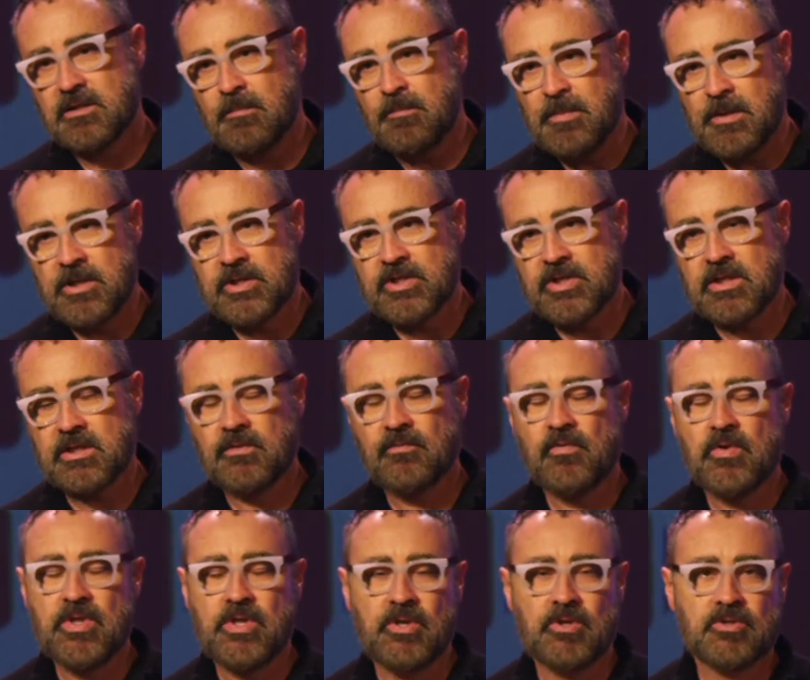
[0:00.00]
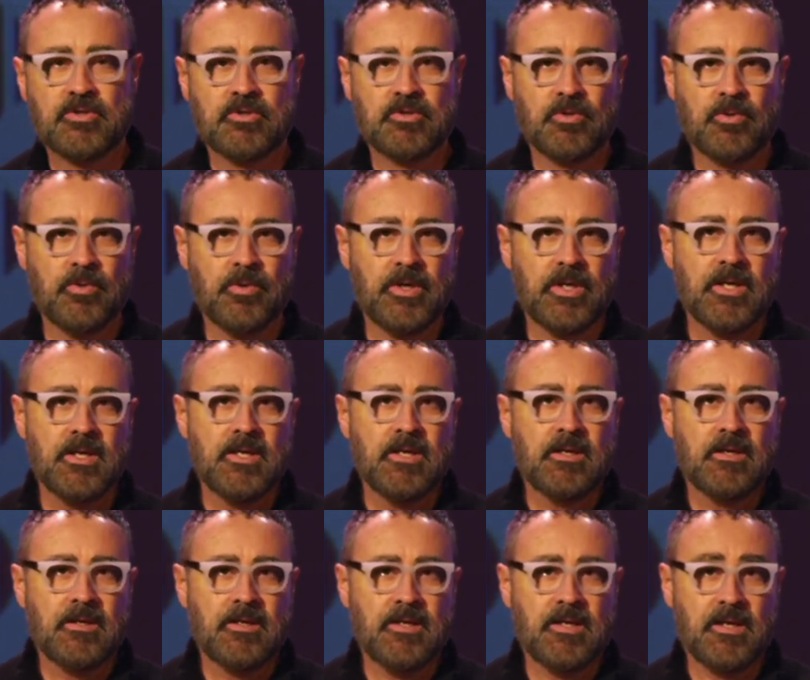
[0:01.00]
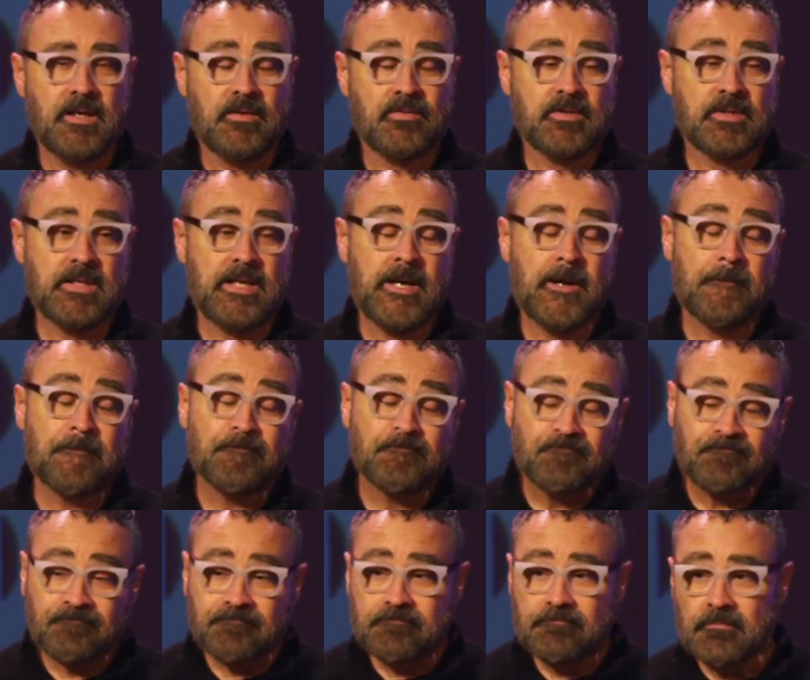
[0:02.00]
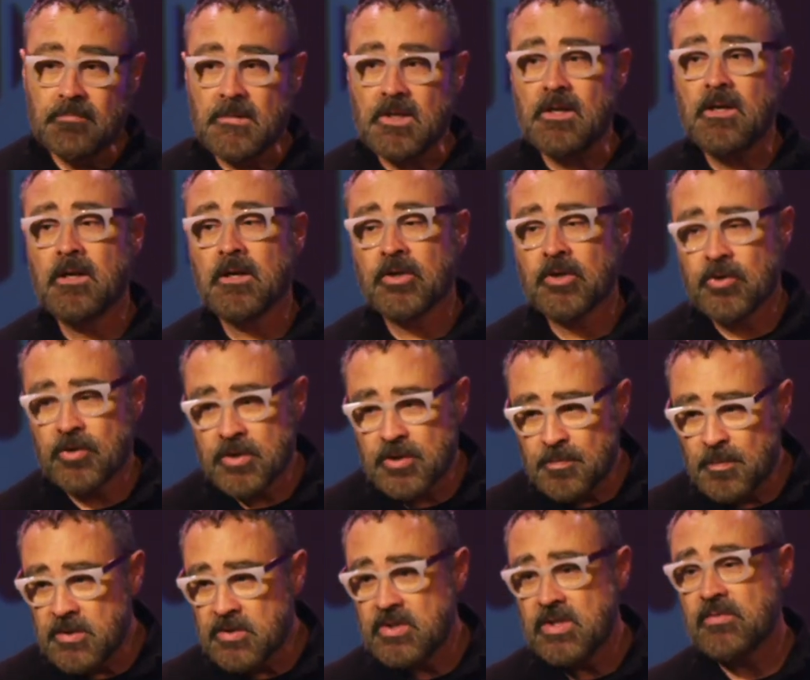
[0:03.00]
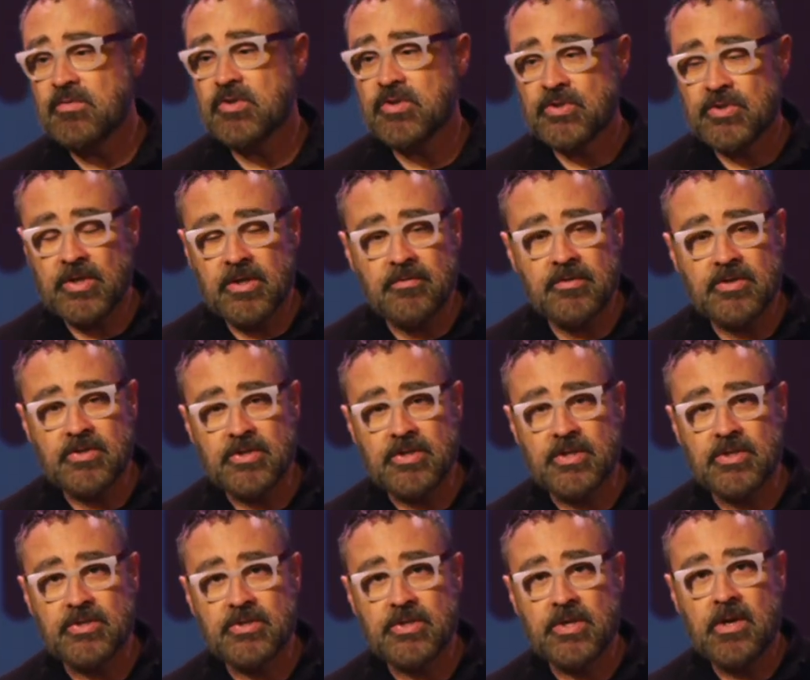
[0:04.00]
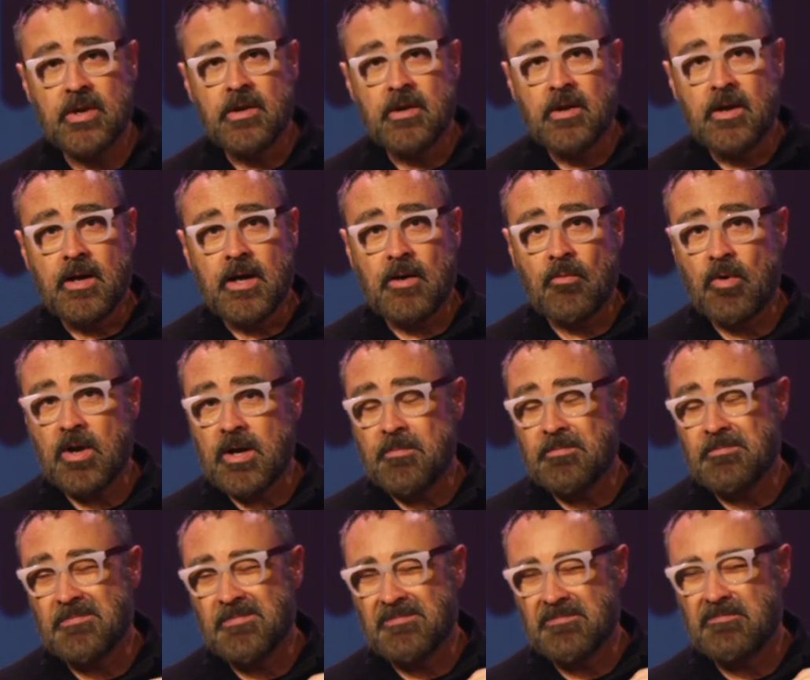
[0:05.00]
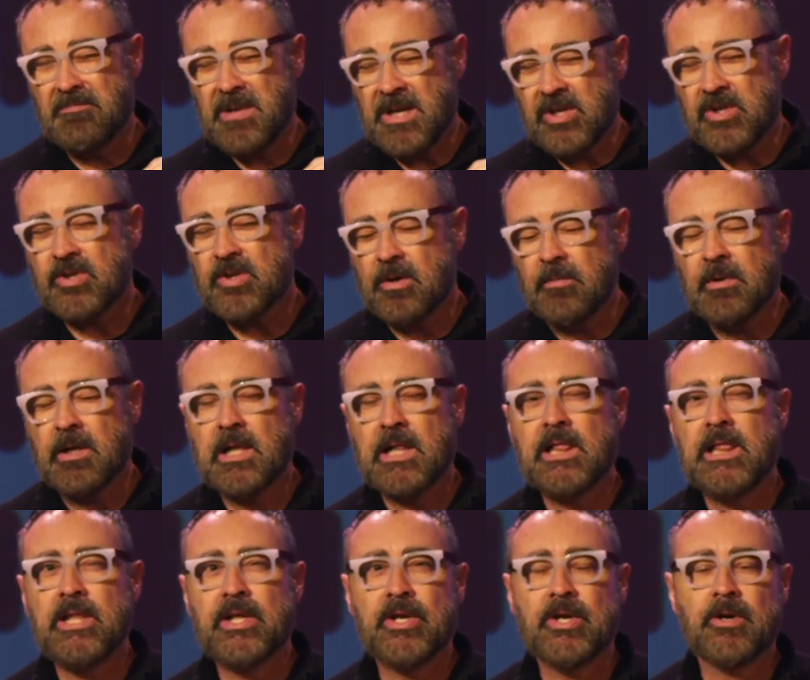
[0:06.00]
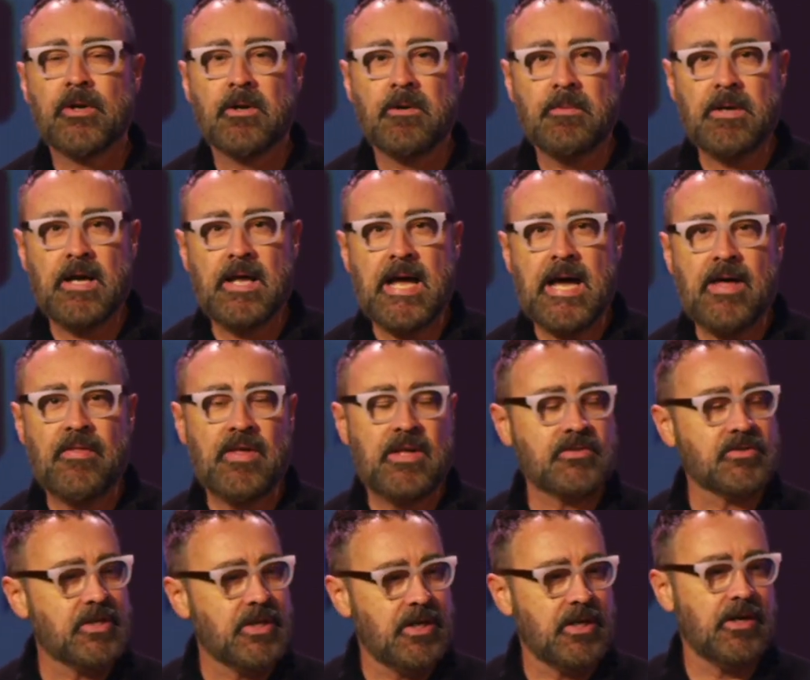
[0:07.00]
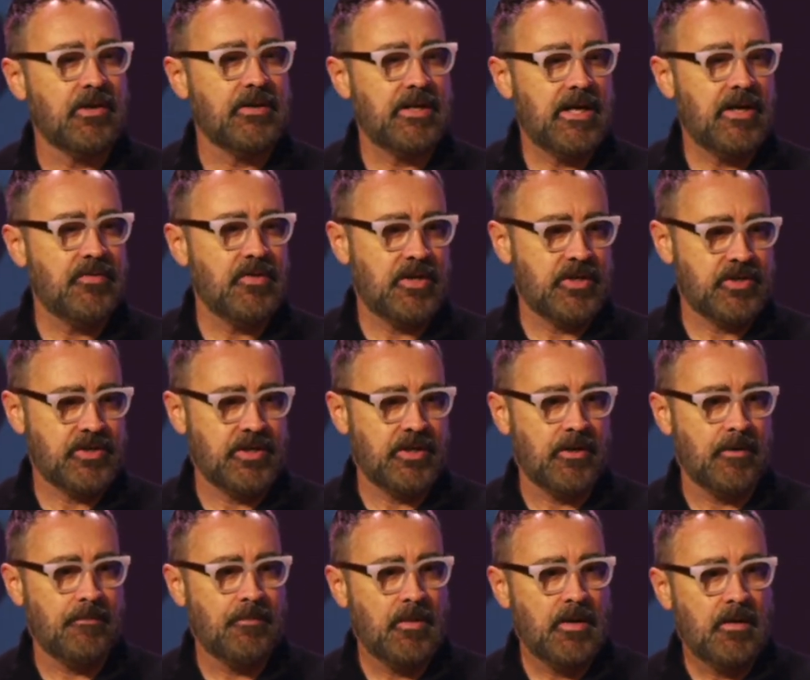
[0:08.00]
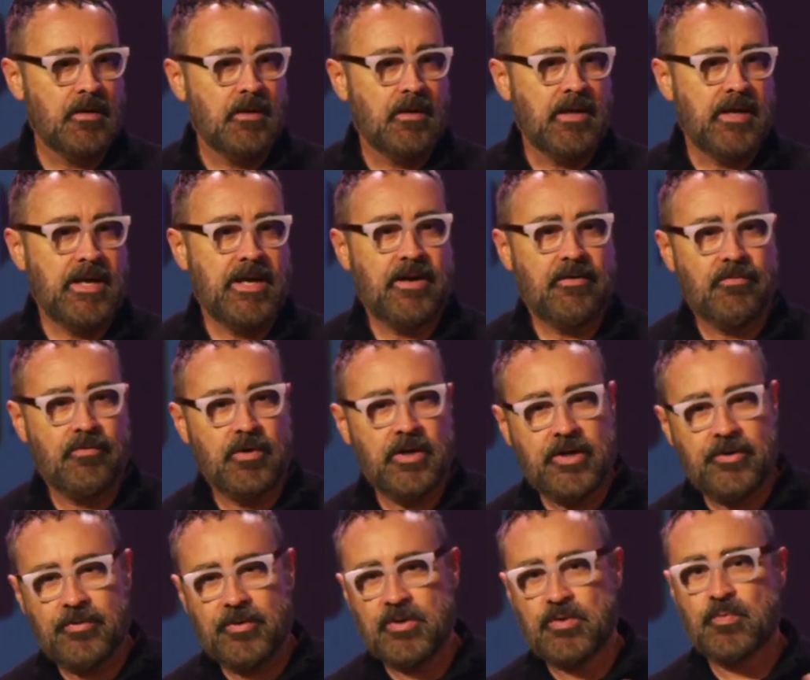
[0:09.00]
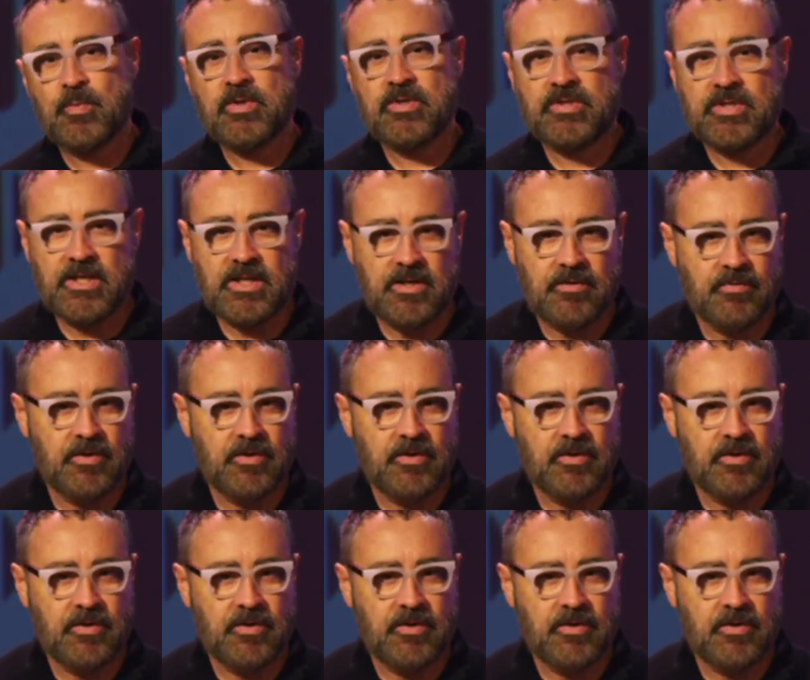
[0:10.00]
purchase for those toy gifts. Now, Christmas Eve services, I want to make sure I'm clear about how that's going to go down this year. Every Christmas Eve,